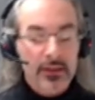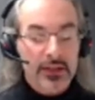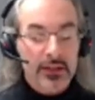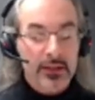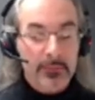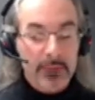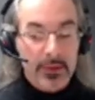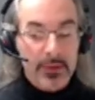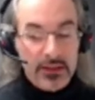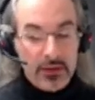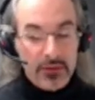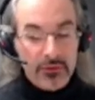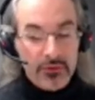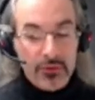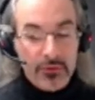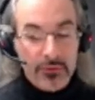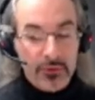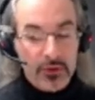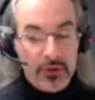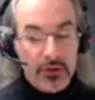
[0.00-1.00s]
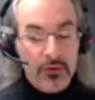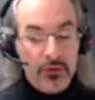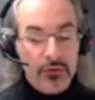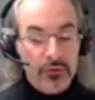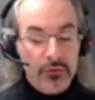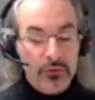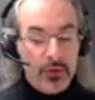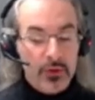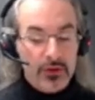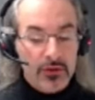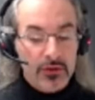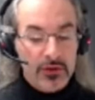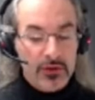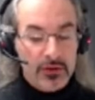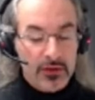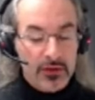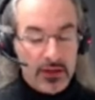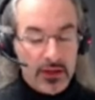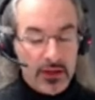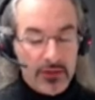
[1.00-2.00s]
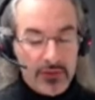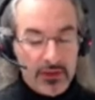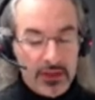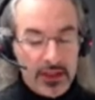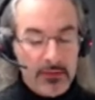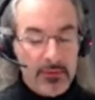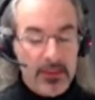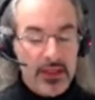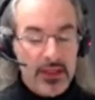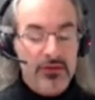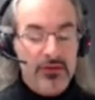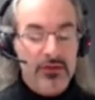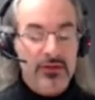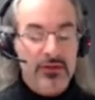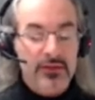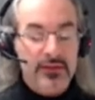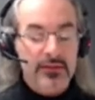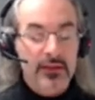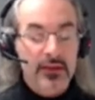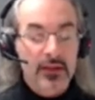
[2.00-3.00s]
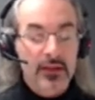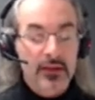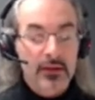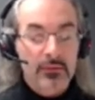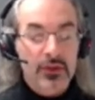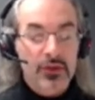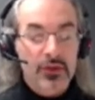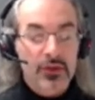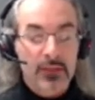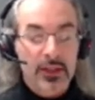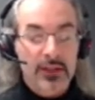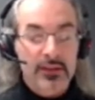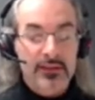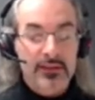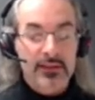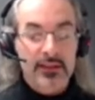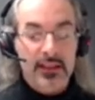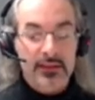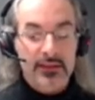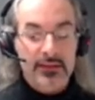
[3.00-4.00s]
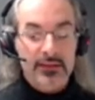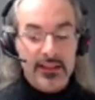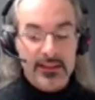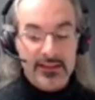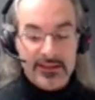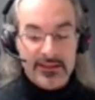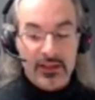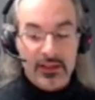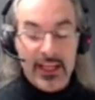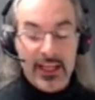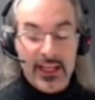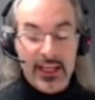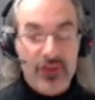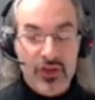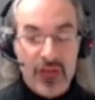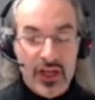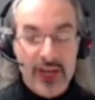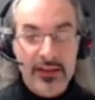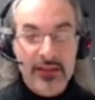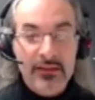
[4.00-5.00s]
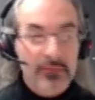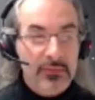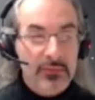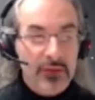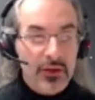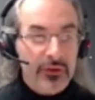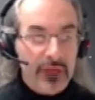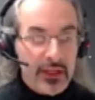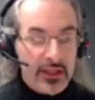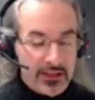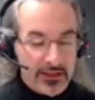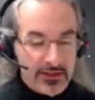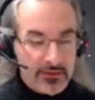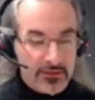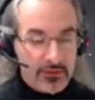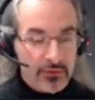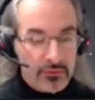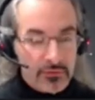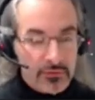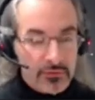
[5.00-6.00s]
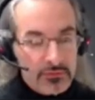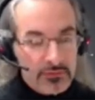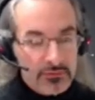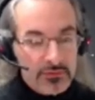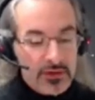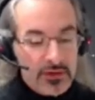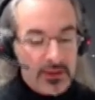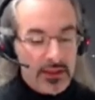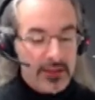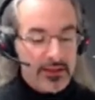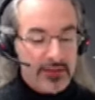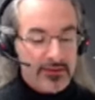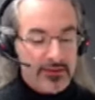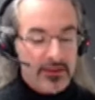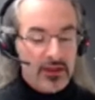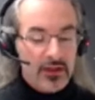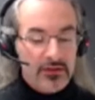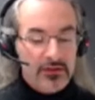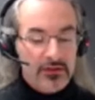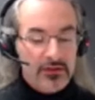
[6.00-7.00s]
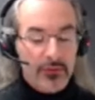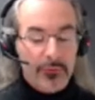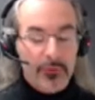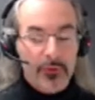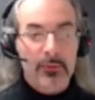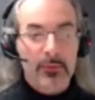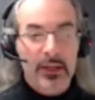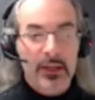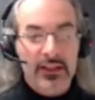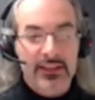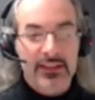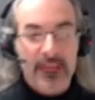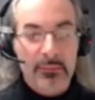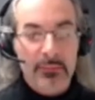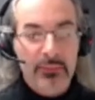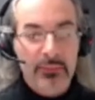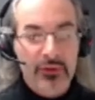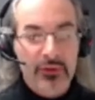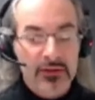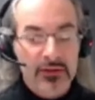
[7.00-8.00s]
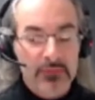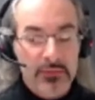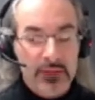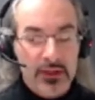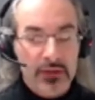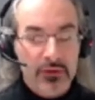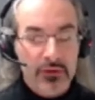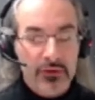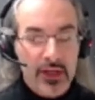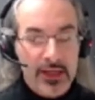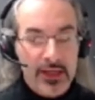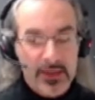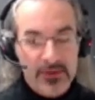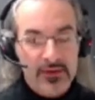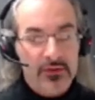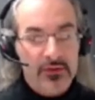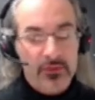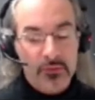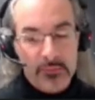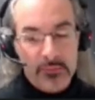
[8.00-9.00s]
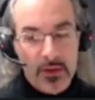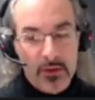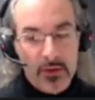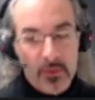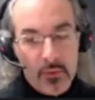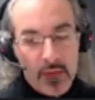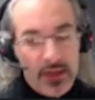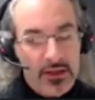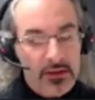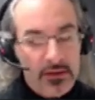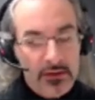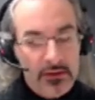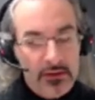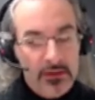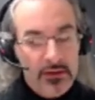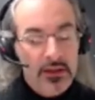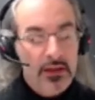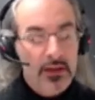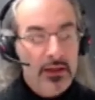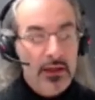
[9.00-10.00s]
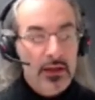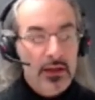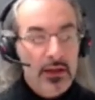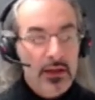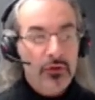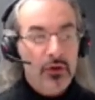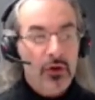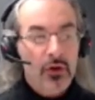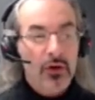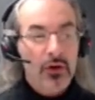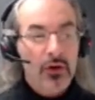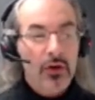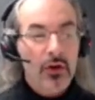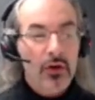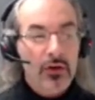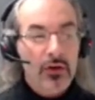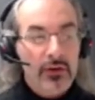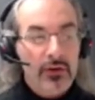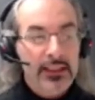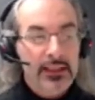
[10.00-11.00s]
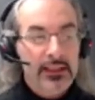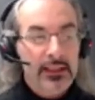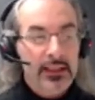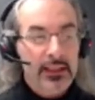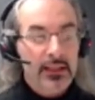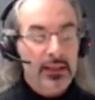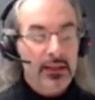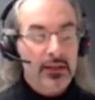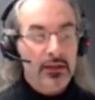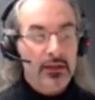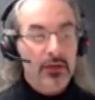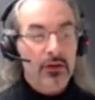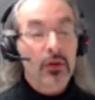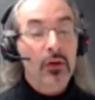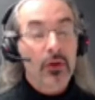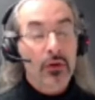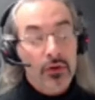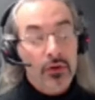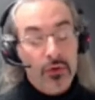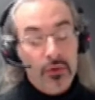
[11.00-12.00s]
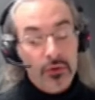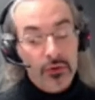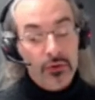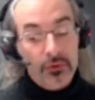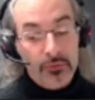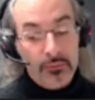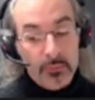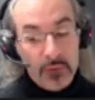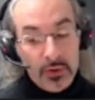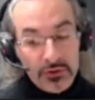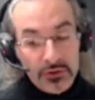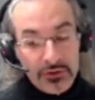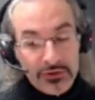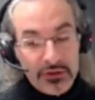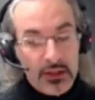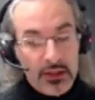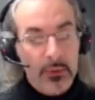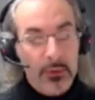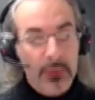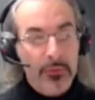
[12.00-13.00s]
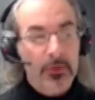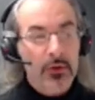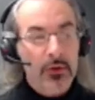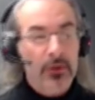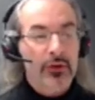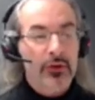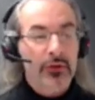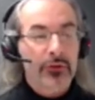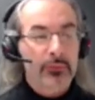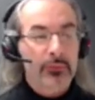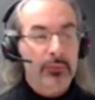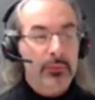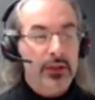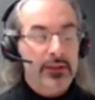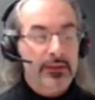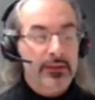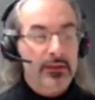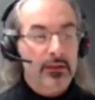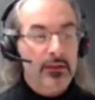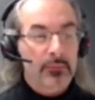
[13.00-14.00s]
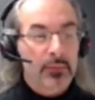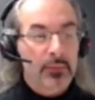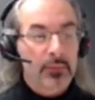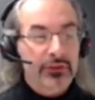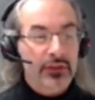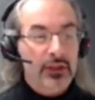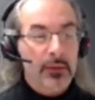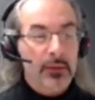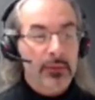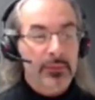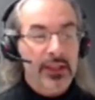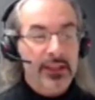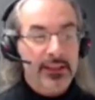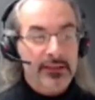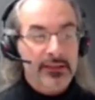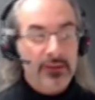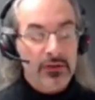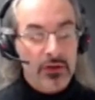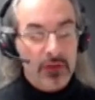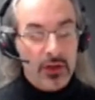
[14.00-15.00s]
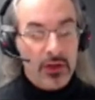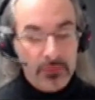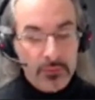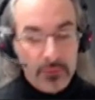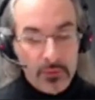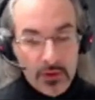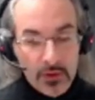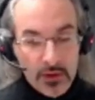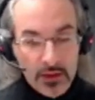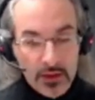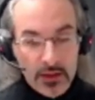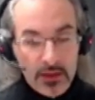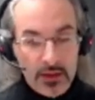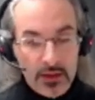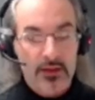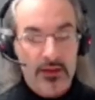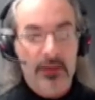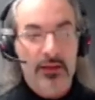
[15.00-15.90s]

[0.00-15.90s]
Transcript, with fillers: but in particular, it's true for the O(2) model in three dimensions, which means that it's not large n because n is 2. It's not 4 minus epsilon because epsilon would be 1. So concretely, oh, you could use Bootstrap, of course, but Bootstrap does not work